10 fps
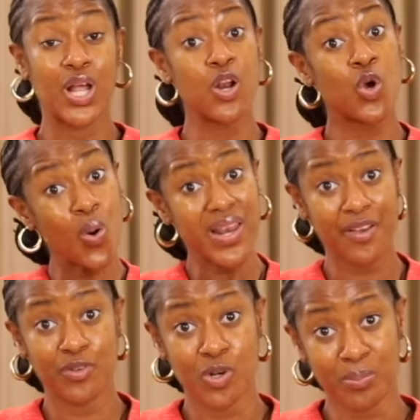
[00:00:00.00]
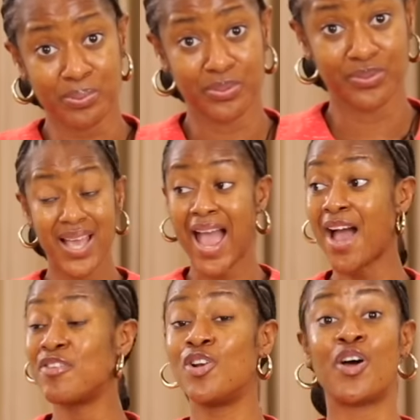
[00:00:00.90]
go level up. I
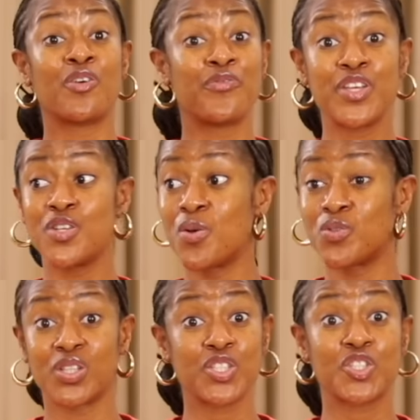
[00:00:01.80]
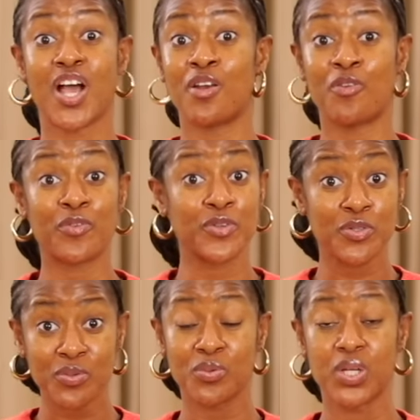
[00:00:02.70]
have a lot of videos on this channel for
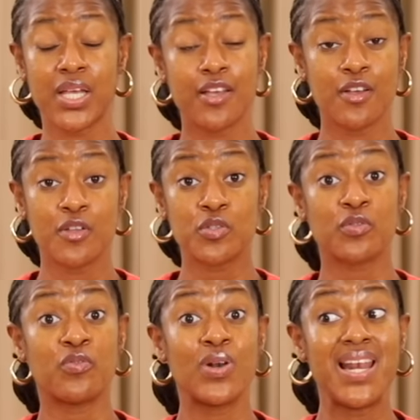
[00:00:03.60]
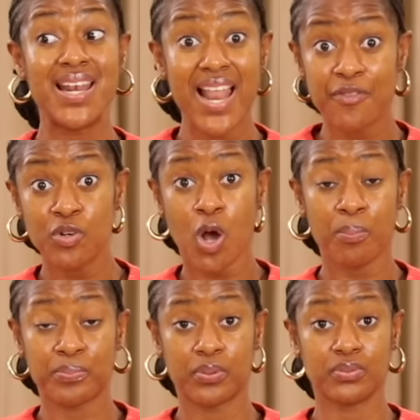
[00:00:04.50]
you to level
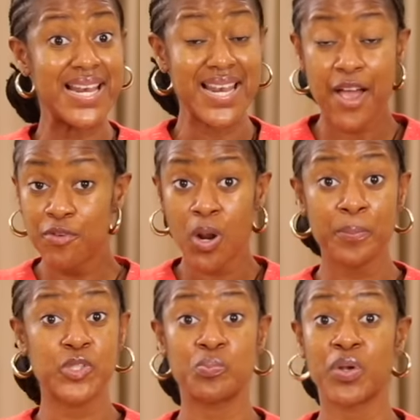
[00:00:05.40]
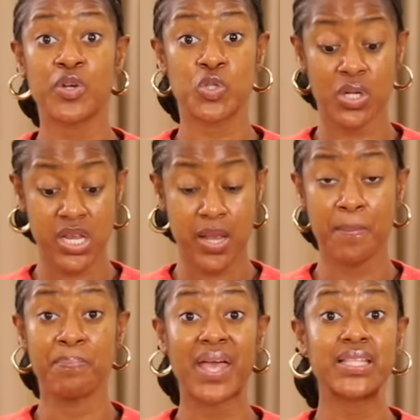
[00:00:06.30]
up spiritually,
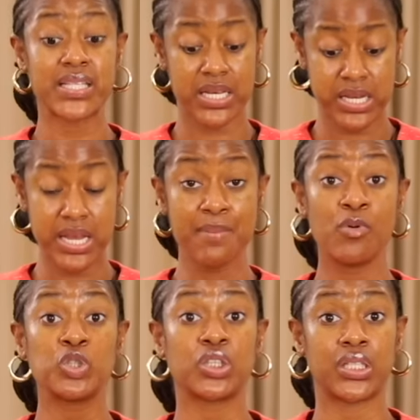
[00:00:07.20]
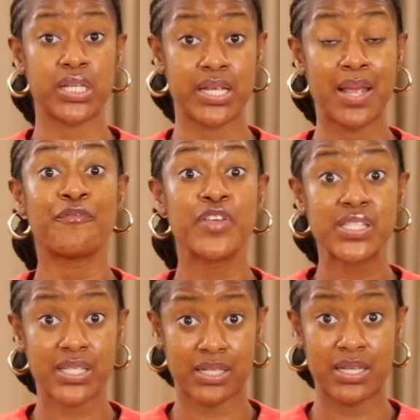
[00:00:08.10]
mentally, emotionally,
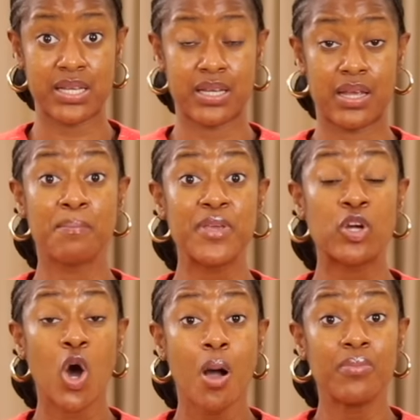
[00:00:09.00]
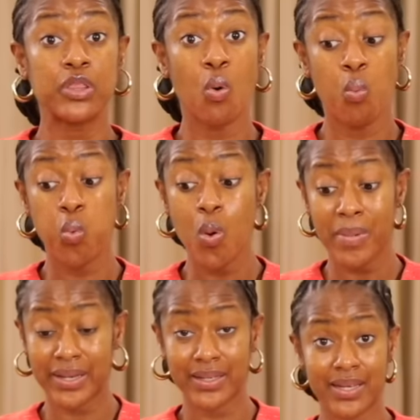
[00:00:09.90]
physically. Become the
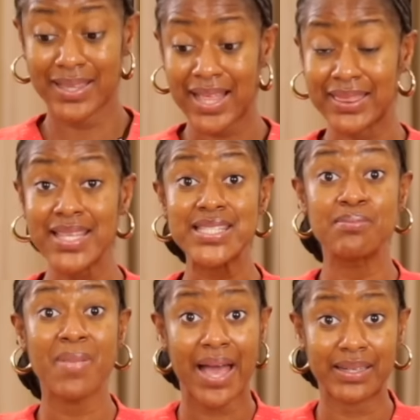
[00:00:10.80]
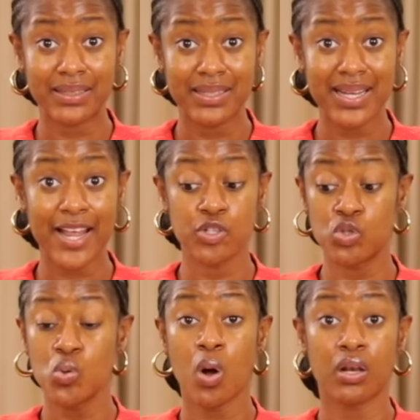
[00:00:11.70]
woman that this man can
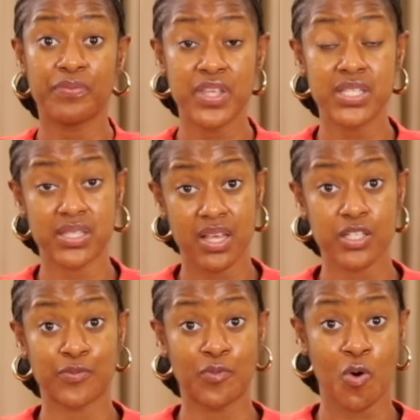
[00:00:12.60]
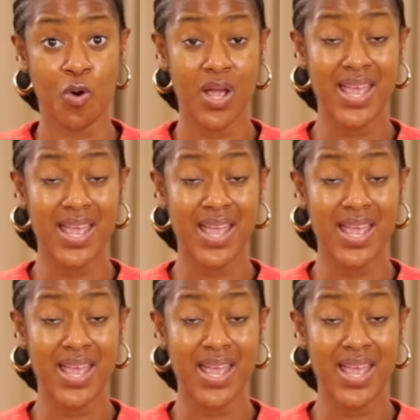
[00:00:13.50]
do all of these things for,